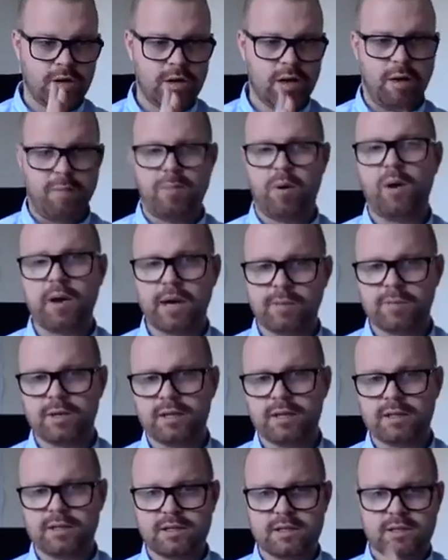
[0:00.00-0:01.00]

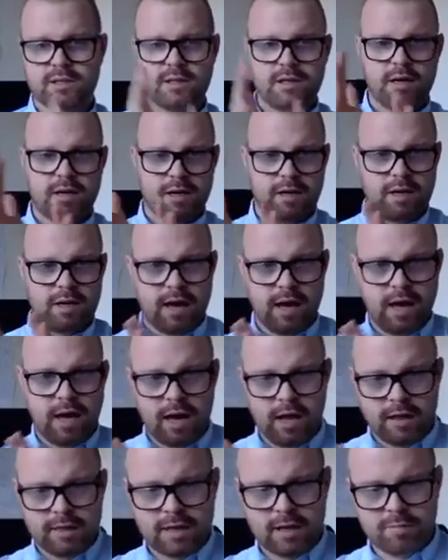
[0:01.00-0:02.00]
appointments,
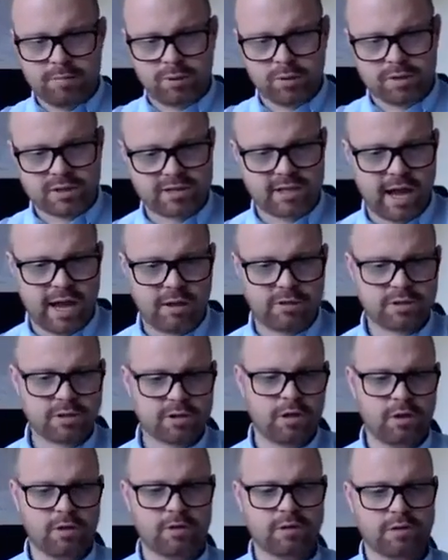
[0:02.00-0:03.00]
then book sales
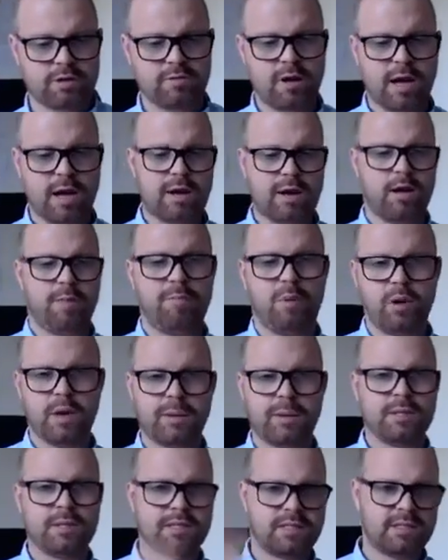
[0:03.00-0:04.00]
calls, right?
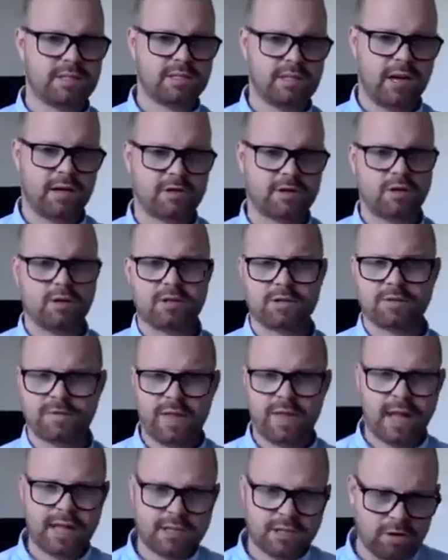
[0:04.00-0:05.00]
Appointments to sales calls. If
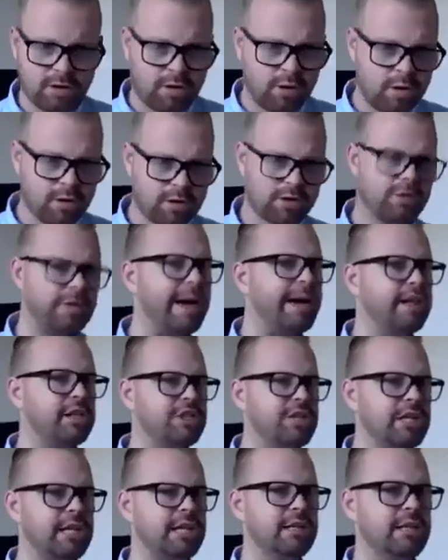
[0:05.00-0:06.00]
that's your
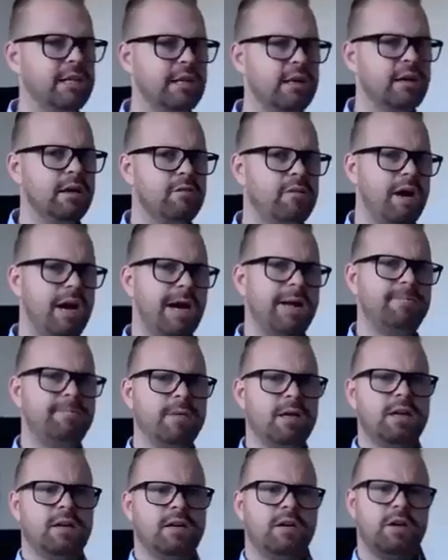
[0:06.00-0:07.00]
strategy, right?
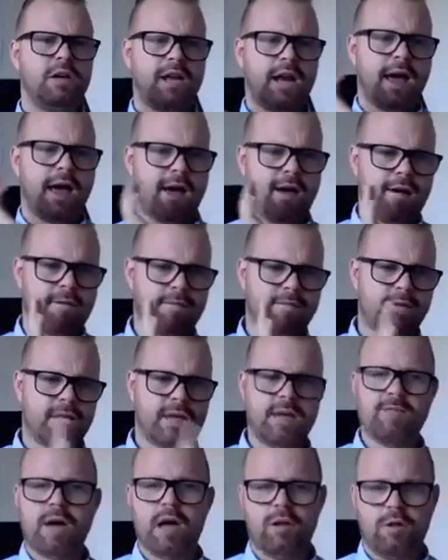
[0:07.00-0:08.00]
You got to have
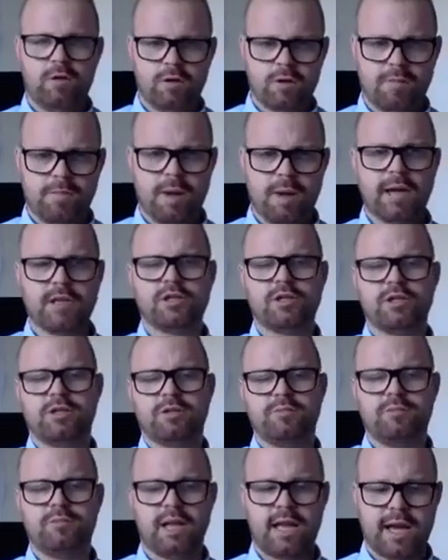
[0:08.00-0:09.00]
email automations
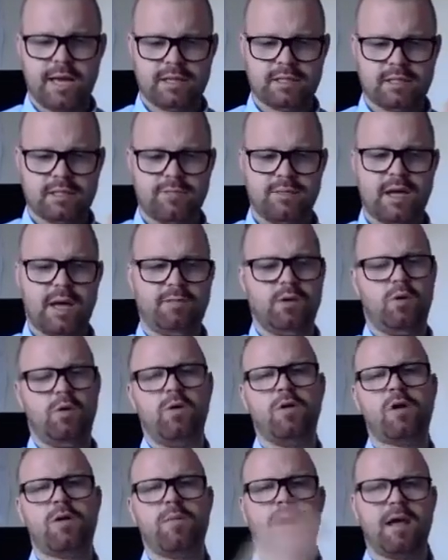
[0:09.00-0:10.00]
in place to be able to
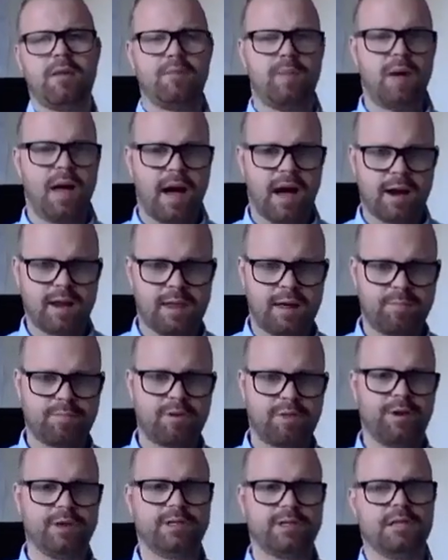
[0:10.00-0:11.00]
automate part of that
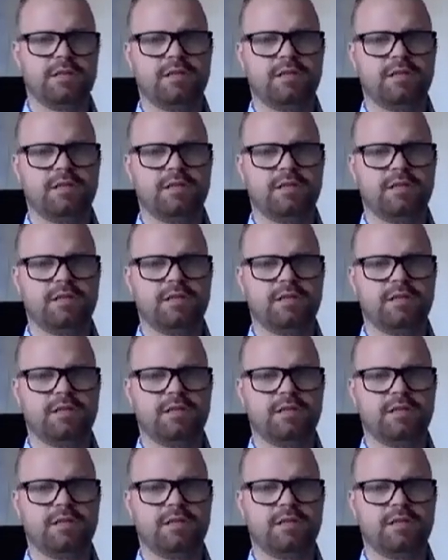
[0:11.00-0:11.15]
process,